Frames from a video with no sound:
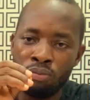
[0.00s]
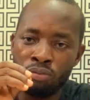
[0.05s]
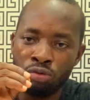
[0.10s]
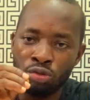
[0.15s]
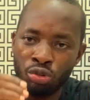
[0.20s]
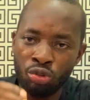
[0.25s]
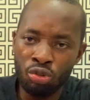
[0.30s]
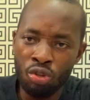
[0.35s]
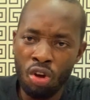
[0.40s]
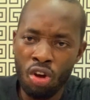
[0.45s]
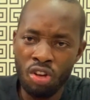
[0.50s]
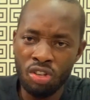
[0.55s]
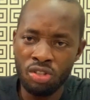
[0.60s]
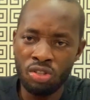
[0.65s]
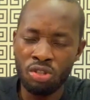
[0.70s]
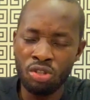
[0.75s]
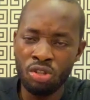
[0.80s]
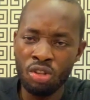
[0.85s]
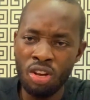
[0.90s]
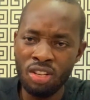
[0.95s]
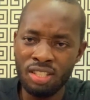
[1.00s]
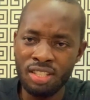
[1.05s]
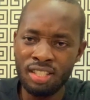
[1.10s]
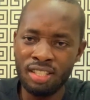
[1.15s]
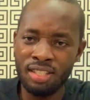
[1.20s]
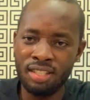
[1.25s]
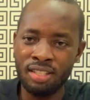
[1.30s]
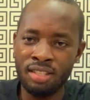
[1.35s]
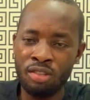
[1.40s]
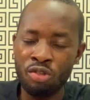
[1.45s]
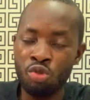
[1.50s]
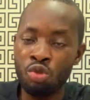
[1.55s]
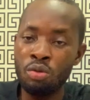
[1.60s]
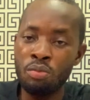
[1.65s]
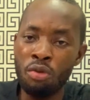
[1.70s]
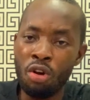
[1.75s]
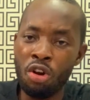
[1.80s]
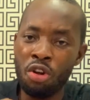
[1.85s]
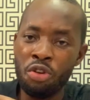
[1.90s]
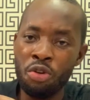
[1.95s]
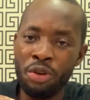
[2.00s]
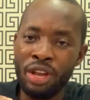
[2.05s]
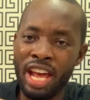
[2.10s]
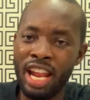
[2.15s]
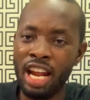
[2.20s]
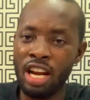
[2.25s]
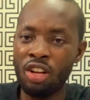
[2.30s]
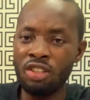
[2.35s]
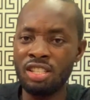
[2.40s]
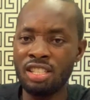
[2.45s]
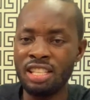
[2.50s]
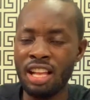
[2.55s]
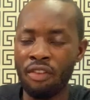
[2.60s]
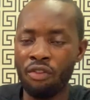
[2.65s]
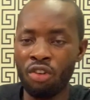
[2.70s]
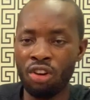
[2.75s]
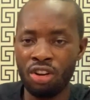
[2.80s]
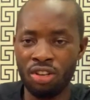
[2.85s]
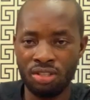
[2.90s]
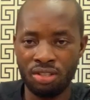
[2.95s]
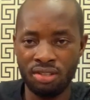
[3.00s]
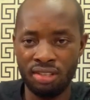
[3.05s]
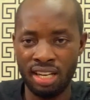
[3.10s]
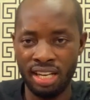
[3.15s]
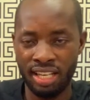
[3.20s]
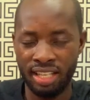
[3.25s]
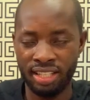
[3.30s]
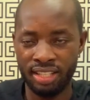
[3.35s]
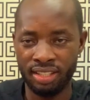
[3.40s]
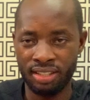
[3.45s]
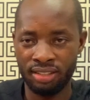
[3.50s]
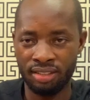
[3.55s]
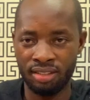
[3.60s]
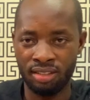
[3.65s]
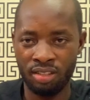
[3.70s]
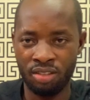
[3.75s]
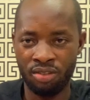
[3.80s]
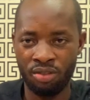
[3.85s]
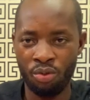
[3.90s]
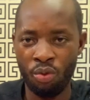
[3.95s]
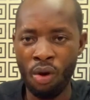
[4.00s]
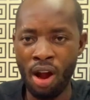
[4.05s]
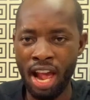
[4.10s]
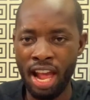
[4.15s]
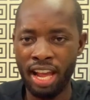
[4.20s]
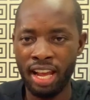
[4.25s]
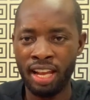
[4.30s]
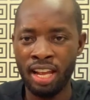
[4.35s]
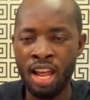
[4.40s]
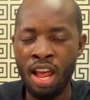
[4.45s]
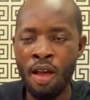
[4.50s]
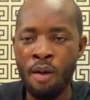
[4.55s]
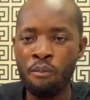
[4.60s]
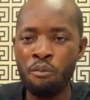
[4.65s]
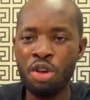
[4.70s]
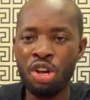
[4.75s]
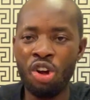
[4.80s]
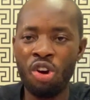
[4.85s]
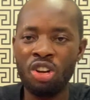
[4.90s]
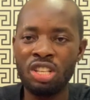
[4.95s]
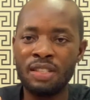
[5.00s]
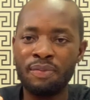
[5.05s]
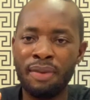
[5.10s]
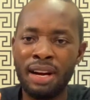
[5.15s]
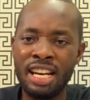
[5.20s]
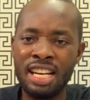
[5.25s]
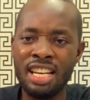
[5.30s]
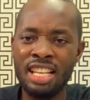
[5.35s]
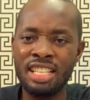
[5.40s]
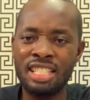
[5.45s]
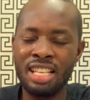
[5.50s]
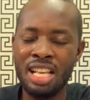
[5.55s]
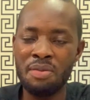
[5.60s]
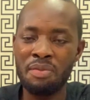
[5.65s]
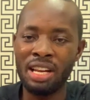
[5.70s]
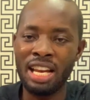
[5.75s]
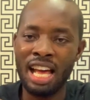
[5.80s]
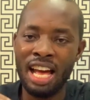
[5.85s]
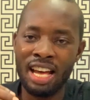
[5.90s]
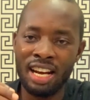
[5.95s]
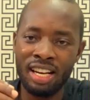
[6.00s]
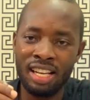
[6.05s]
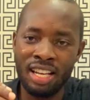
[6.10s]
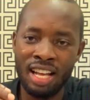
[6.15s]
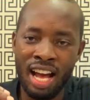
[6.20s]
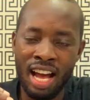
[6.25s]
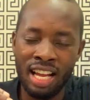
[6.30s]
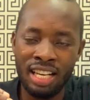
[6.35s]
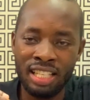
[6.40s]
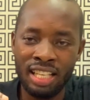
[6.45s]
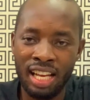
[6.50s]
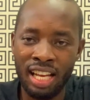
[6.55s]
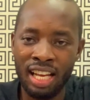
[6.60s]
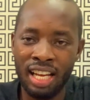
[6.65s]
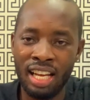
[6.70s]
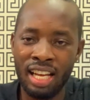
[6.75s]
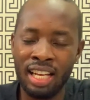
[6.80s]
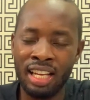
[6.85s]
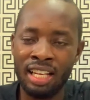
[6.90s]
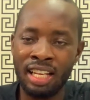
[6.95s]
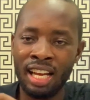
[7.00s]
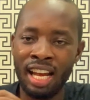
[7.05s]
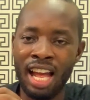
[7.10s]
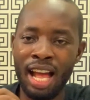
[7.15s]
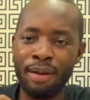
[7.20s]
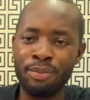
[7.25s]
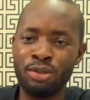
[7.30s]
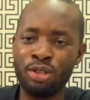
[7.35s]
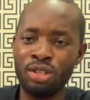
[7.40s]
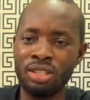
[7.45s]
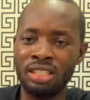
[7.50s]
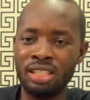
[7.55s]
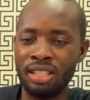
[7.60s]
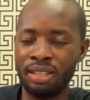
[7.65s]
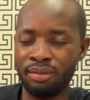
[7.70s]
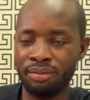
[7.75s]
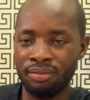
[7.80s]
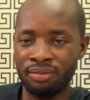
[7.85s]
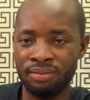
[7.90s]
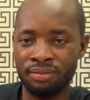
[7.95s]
nurses, tomorrow you hear that nurses have gone on strike. Why? Because bandits came and captured them.